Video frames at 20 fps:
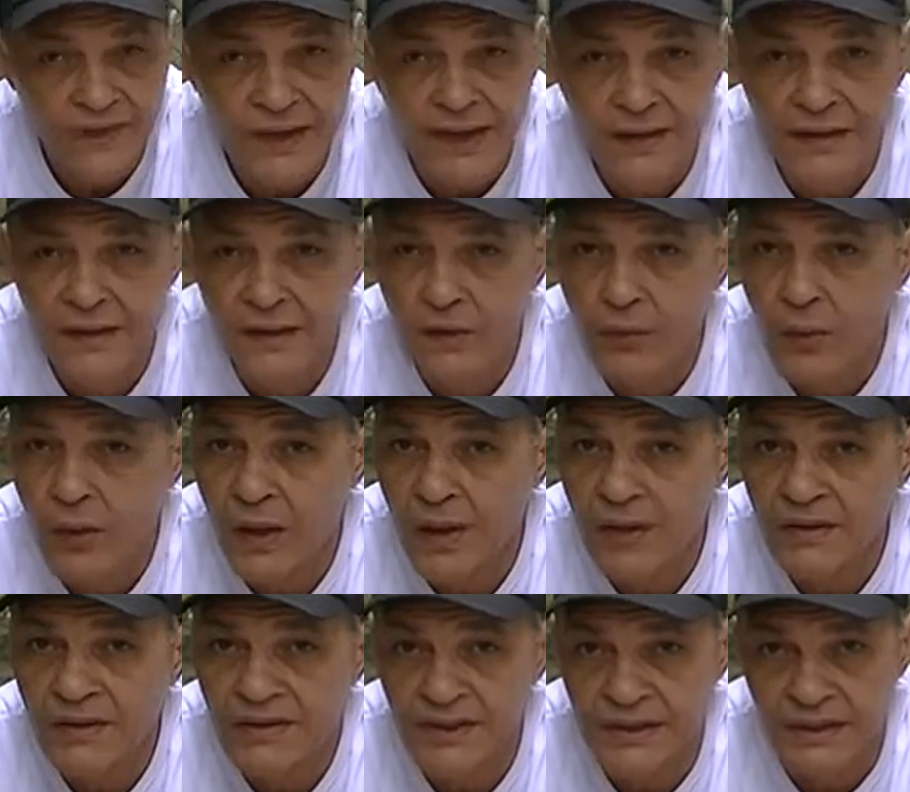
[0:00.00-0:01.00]
and the
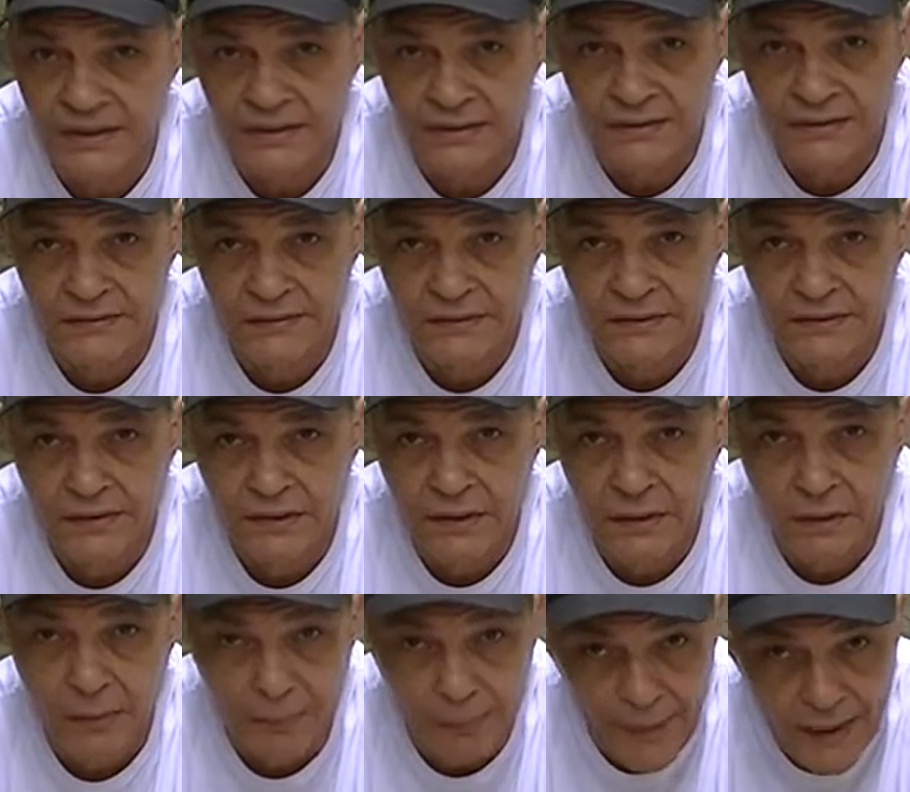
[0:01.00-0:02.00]
quality
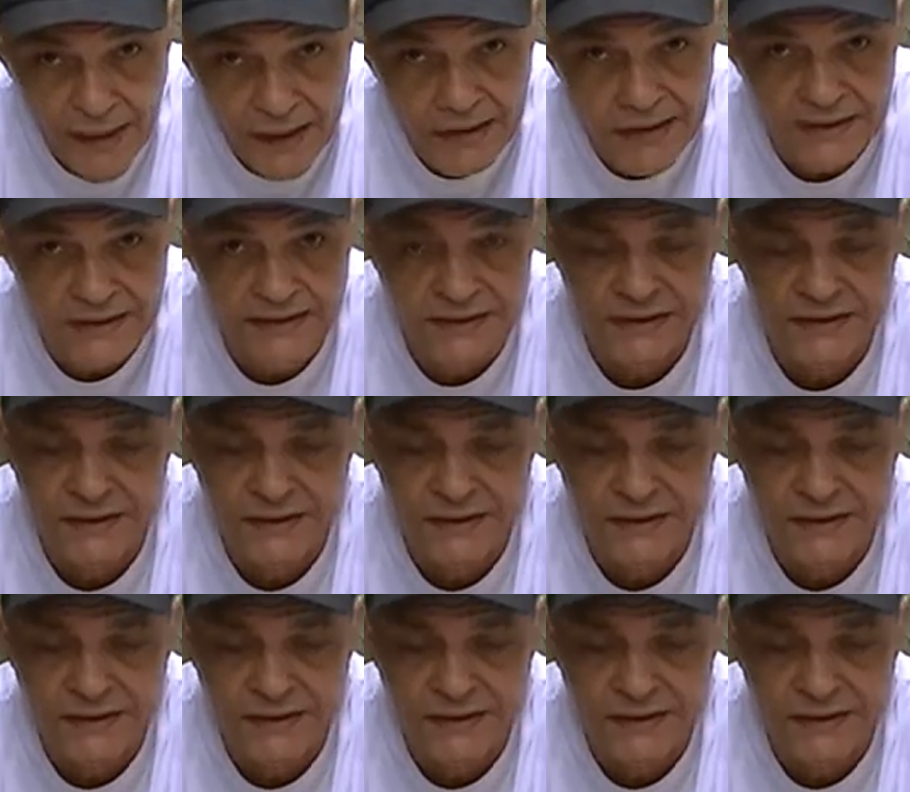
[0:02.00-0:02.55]
compared